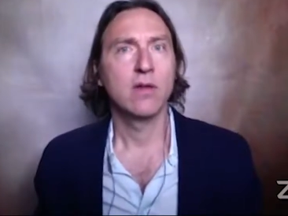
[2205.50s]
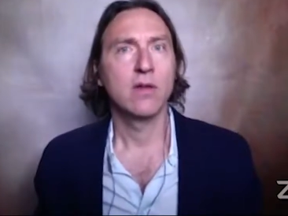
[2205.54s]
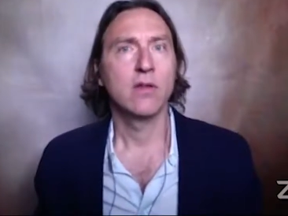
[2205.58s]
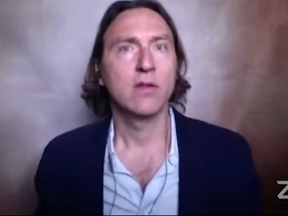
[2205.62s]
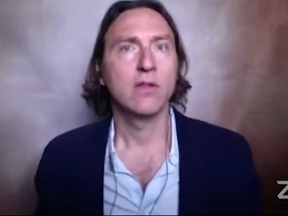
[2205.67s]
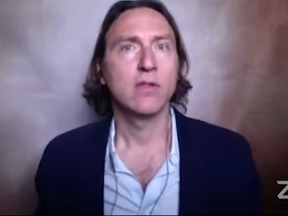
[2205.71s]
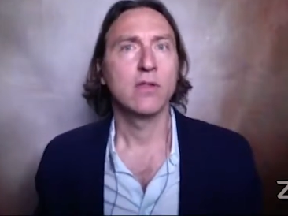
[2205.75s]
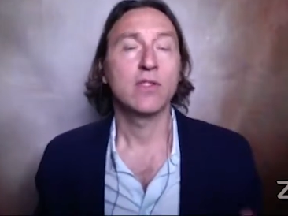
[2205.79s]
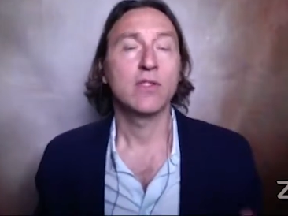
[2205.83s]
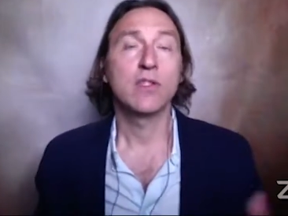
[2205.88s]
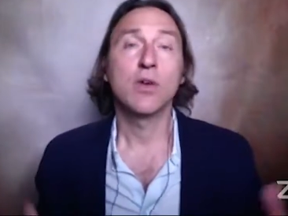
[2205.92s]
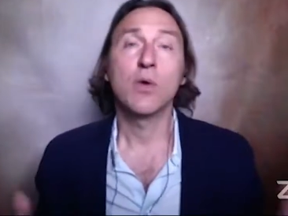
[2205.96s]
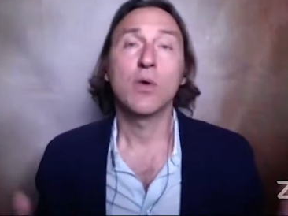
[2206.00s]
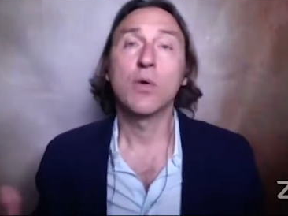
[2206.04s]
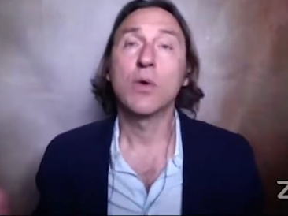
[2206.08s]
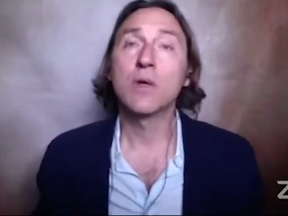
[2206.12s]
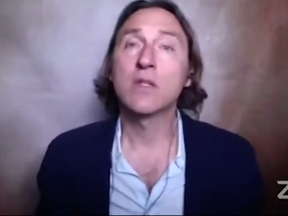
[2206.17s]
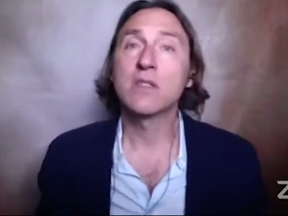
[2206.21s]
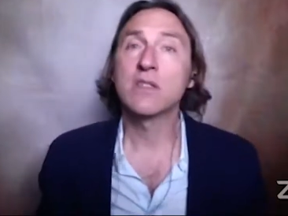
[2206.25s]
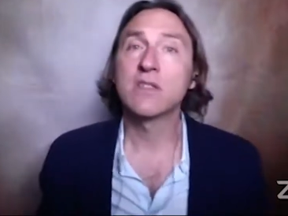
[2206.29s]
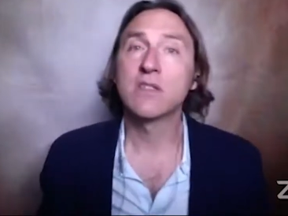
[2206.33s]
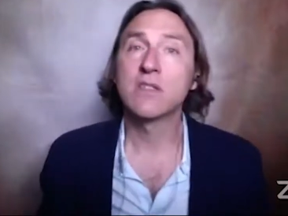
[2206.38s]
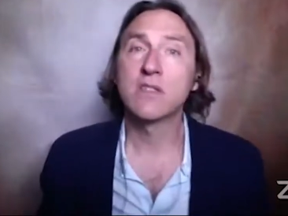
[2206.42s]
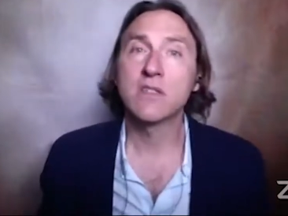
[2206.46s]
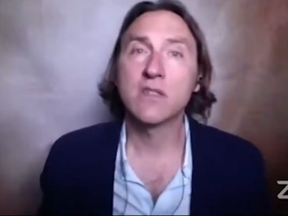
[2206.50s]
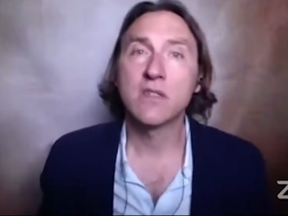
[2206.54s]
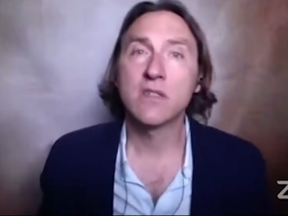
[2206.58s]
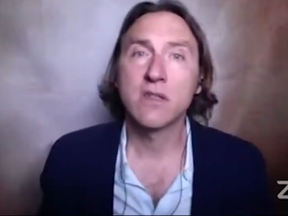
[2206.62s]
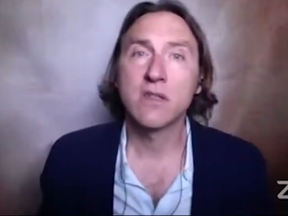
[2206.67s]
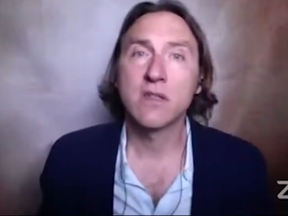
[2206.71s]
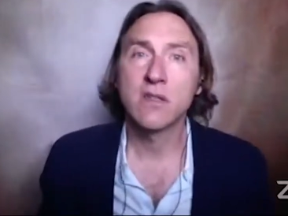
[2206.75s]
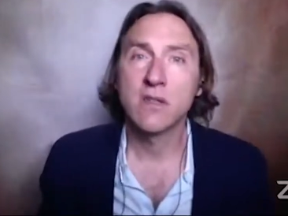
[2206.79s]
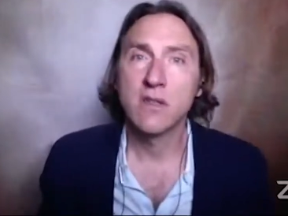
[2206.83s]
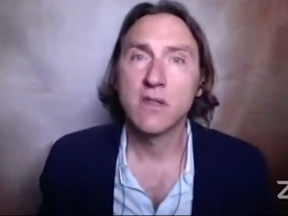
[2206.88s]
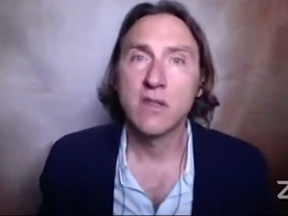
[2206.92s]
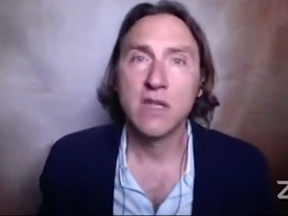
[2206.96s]
So what's
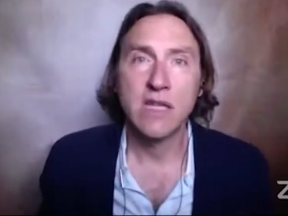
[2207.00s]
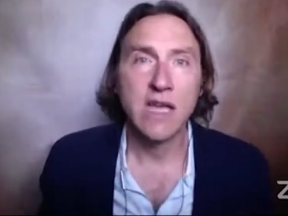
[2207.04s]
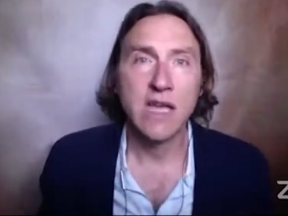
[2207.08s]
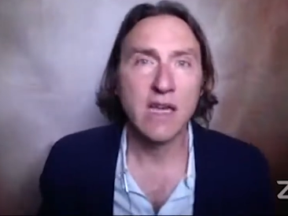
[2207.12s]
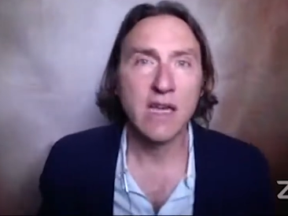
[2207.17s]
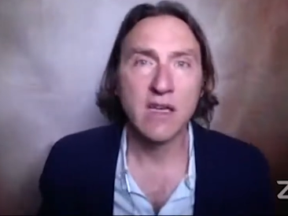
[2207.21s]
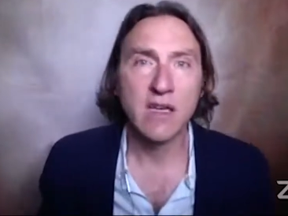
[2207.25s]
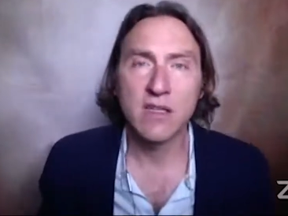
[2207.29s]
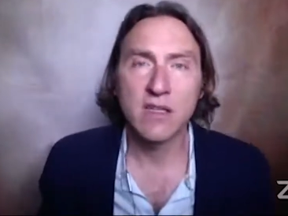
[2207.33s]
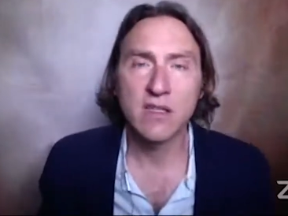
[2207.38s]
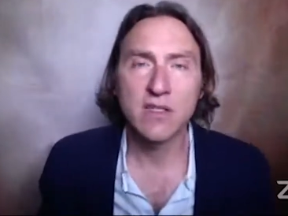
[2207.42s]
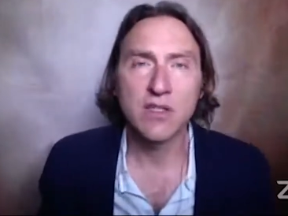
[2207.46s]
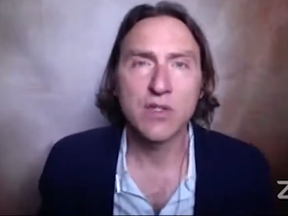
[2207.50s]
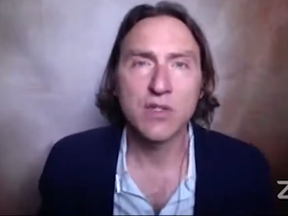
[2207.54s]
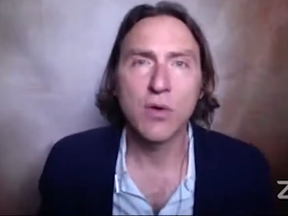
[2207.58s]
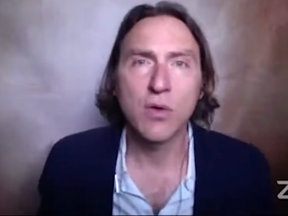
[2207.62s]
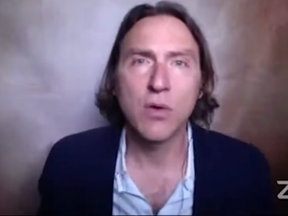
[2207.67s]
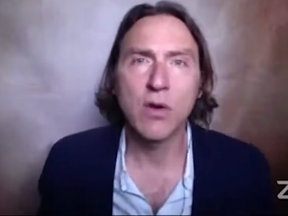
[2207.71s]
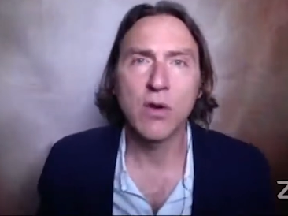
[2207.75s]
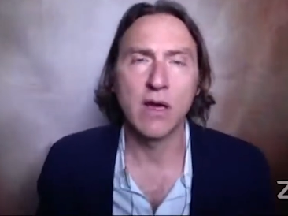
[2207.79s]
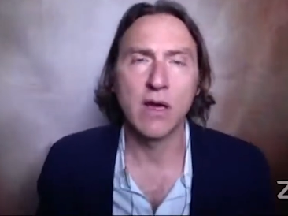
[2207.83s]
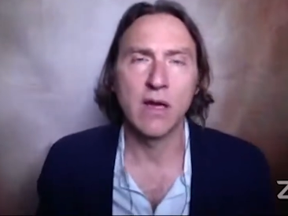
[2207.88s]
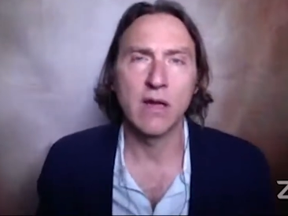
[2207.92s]
the end of the story?